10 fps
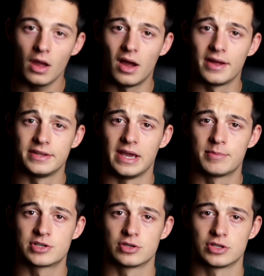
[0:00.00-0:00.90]
Uh, the
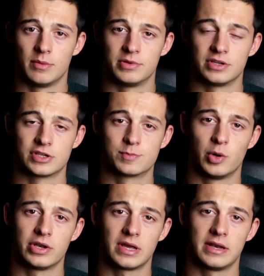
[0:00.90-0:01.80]
episodes up until this
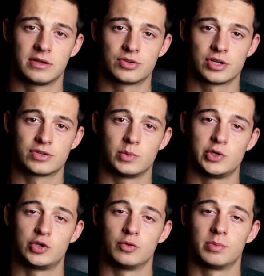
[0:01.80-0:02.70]
point, and there's also a
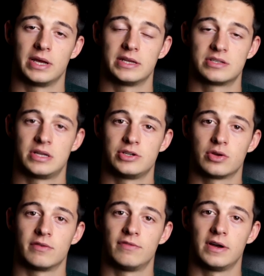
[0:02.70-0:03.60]
YouTube playlist that you
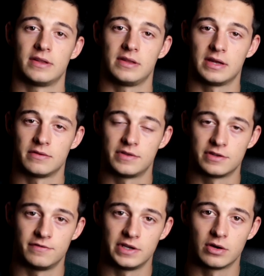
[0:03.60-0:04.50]
can find at the end of
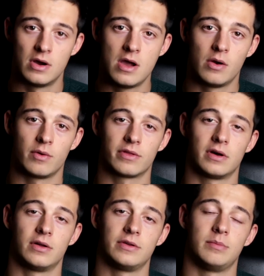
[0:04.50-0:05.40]
this video with
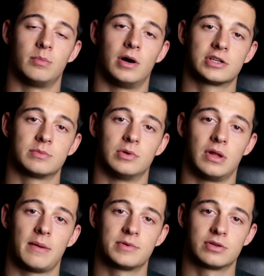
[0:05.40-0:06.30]
all the possible
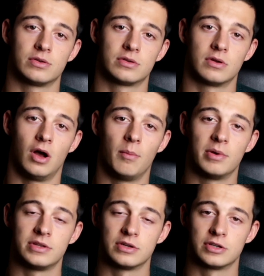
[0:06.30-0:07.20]
episodes up
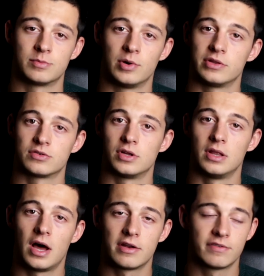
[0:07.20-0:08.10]
until this point. There's a
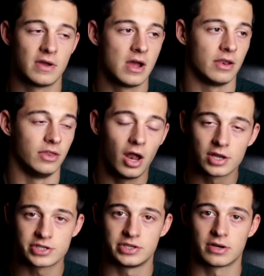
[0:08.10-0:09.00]
lot of
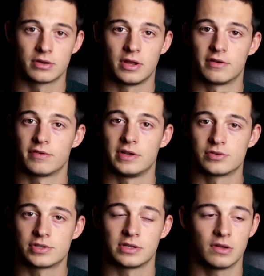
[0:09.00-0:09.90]
knowledge in there, a lot of
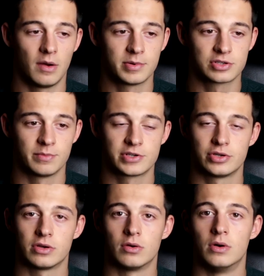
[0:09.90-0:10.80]
interesting topics, so make
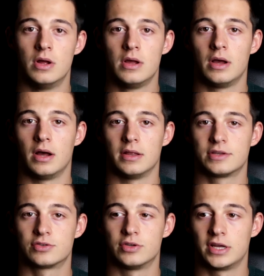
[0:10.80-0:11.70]
sure to go uh,
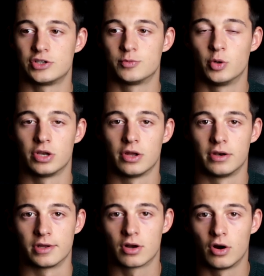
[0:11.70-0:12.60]
listen to that. Just put it on
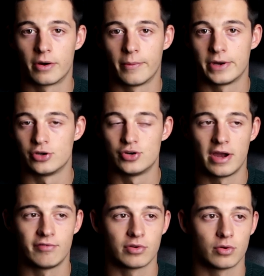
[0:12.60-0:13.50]
in the car when you're
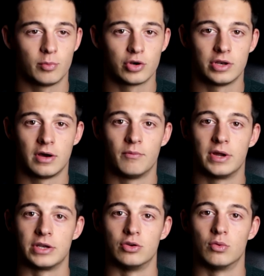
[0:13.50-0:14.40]
driving, or put it on
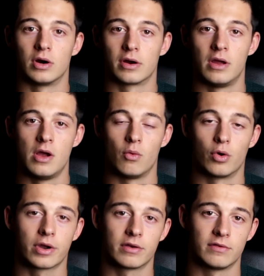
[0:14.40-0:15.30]
when you are
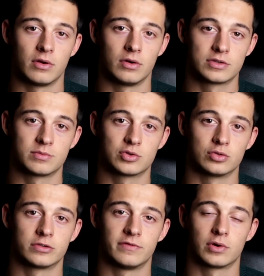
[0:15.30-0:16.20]
working on some
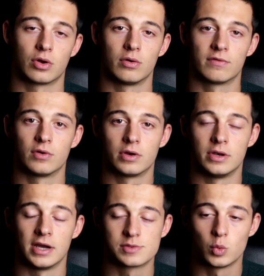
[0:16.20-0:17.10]
school stuff or going for
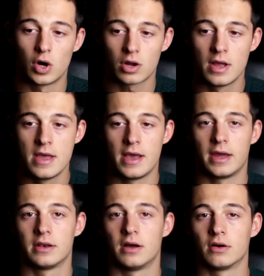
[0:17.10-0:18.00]
a nice walk.
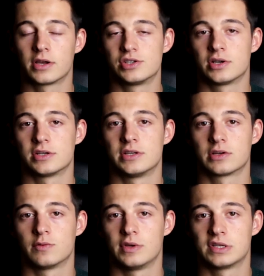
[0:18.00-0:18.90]
And I'll catch you guys
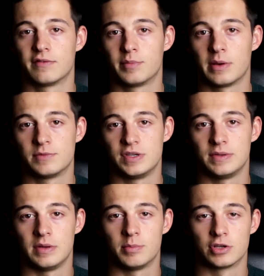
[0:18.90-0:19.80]
next week, seven p m G M
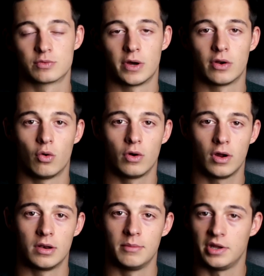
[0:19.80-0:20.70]
T plus one, or
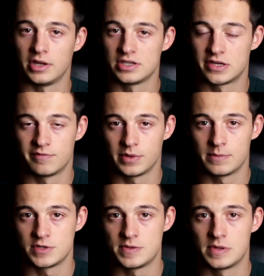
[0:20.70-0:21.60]
on Monday, seven p
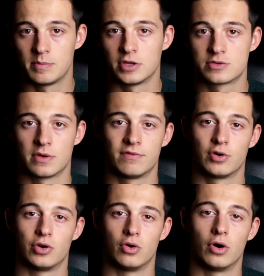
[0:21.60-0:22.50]
m G M T plus one,
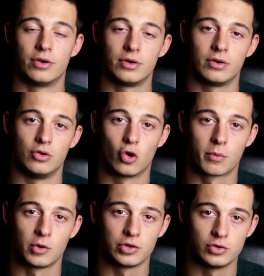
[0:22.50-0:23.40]
for another
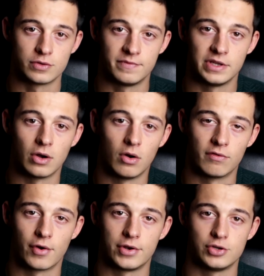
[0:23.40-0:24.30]
normal YouTube video
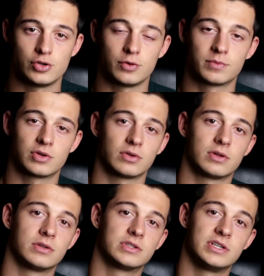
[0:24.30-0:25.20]
over on YouTube. So
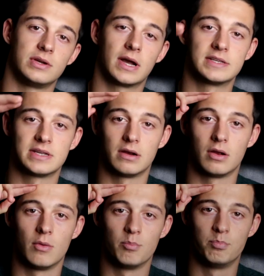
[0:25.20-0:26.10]
see you guys there.
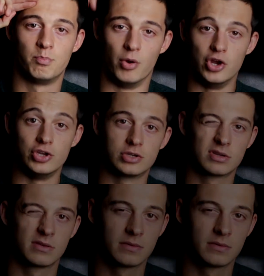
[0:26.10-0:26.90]
Peace.